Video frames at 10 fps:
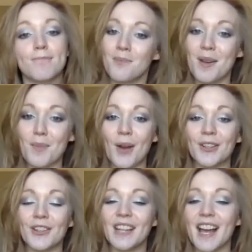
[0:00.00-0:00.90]
My partner
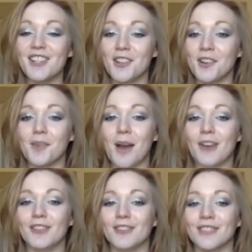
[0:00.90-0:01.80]
and I joke
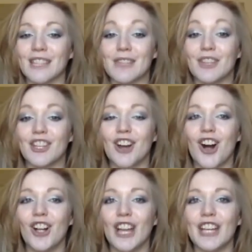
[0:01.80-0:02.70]
about leaving it
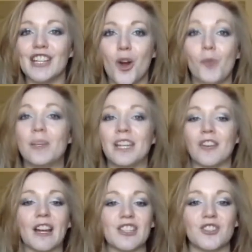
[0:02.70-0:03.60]
all and opening a
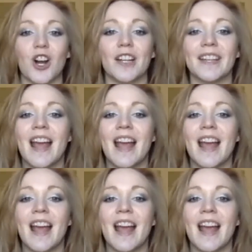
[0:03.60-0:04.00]
restaurant,